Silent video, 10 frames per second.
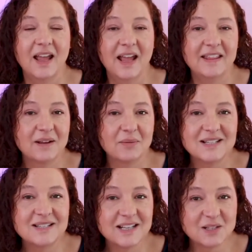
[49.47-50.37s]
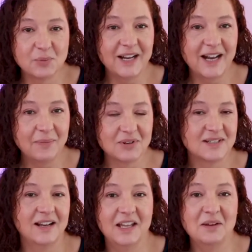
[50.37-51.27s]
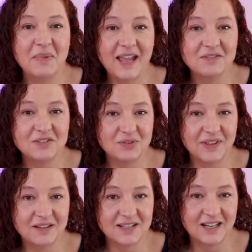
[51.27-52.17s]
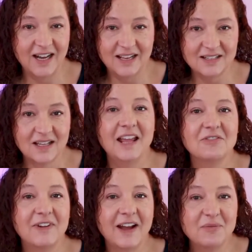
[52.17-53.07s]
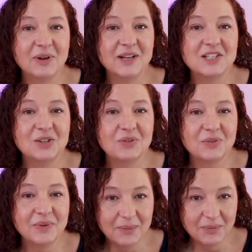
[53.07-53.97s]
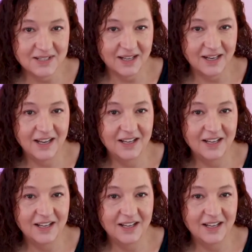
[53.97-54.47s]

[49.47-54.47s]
and they were at 6.8% in May of 2008 and 5.23%